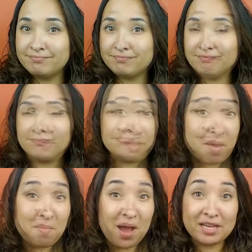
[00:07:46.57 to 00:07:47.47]
So that was
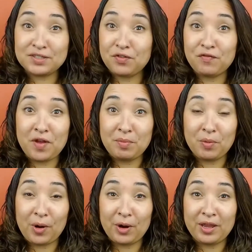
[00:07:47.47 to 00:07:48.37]
my box for
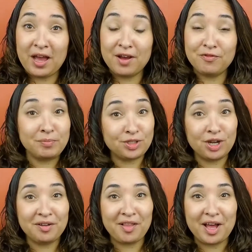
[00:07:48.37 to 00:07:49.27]
February from
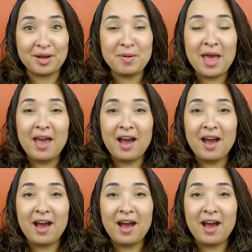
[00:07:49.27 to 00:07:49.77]
Trunk Club.